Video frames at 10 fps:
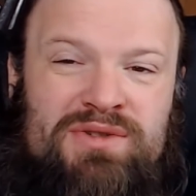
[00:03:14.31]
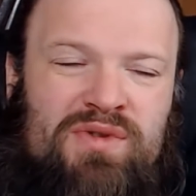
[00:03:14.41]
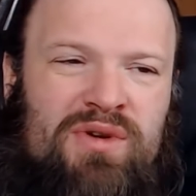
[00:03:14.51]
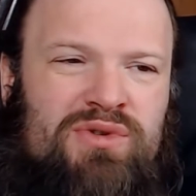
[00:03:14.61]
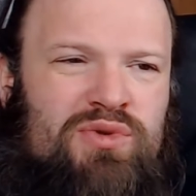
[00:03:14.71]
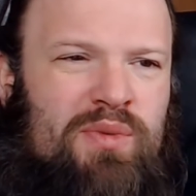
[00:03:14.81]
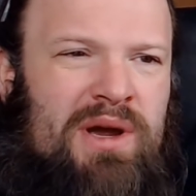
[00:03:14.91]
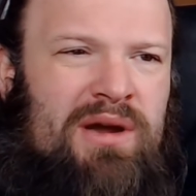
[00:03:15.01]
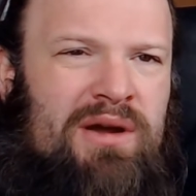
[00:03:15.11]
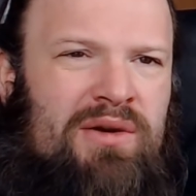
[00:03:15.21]
those who
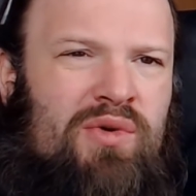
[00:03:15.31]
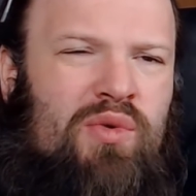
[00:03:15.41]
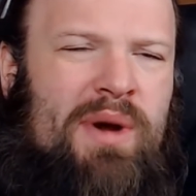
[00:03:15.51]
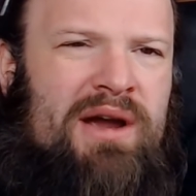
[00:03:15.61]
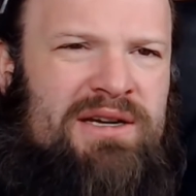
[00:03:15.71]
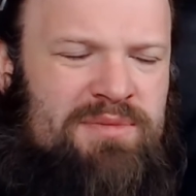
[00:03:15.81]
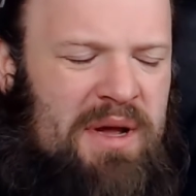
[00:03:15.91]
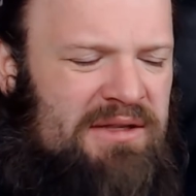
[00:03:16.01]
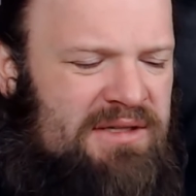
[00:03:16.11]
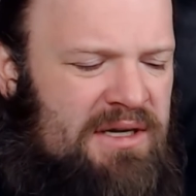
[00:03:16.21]
were
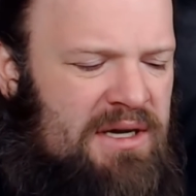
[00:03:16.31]
expelled.